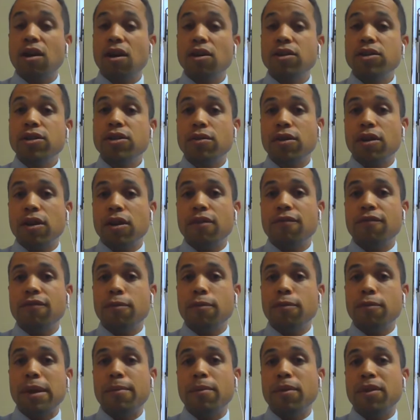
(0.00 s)
It's also
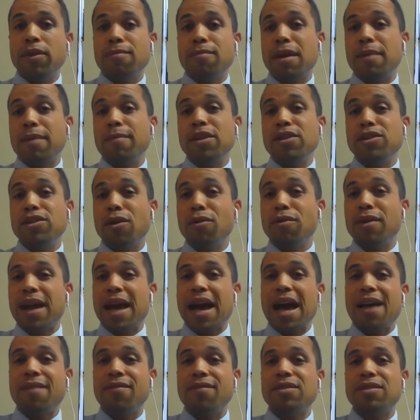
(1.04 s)
good for people that maybe
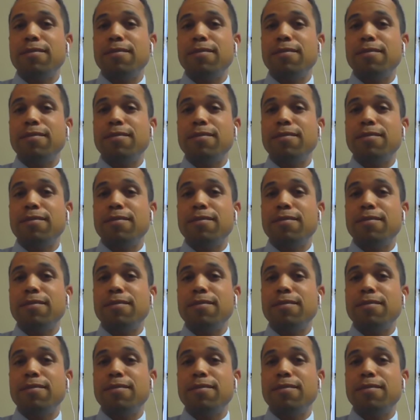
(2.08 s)
don't